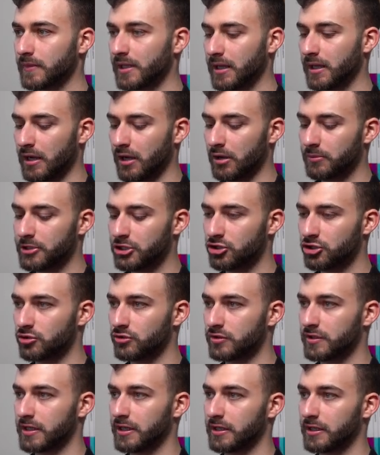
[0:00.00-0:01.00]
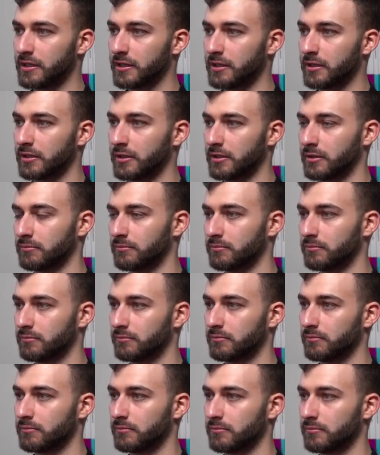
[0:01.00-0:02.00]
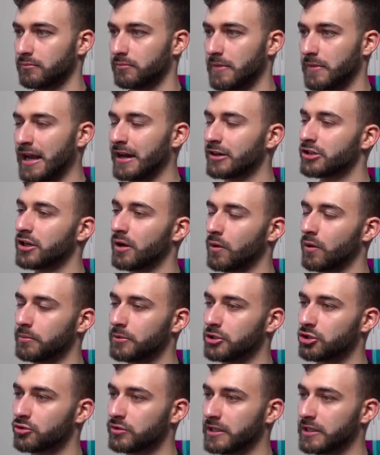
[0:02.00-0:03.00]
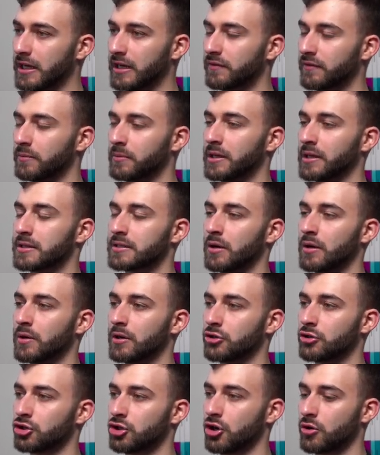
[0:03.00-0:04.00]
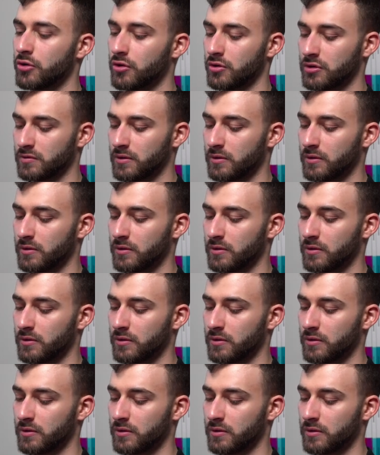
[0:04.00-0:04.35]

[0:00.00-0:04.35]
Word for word: I'll be choosing, um, actually, I won't be choosing anything because I want to show you as well in